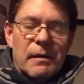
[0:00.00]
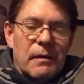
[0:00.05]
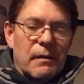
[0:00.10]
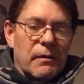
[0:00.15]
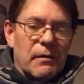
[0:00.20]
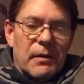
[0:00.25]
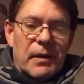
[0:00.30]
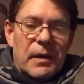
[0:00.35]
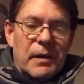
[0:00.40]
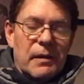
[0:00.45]

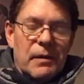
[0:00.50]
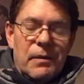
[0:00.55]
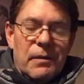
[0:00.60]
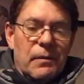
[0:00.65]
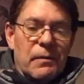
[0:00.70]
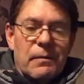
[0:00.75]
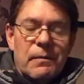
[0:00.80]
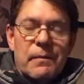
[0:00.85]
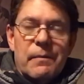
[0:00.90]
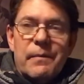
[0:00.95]
Thank
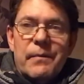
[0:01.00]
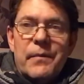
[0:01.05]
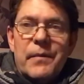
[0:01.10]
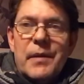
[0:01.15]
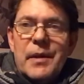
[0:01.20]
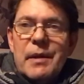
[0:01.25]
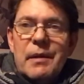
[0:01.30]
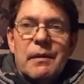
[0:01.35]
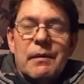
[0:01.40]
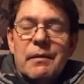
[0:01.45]
you.
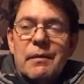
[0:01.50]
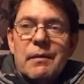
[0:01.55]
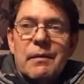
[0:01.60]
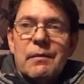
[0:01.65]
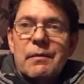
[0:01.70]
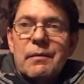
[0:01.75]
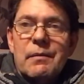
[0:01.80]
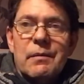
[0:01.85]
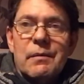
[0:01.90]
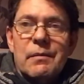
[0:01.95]
You know,
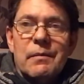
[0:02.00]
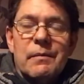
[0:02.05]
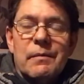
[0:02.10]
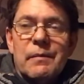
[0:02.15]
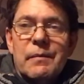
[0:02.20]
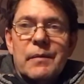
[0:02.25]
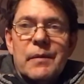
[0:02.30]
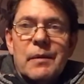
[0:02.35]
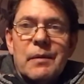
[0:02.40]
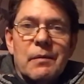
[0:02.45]

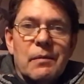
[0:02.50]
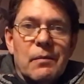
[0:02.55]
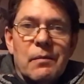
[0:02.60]
you're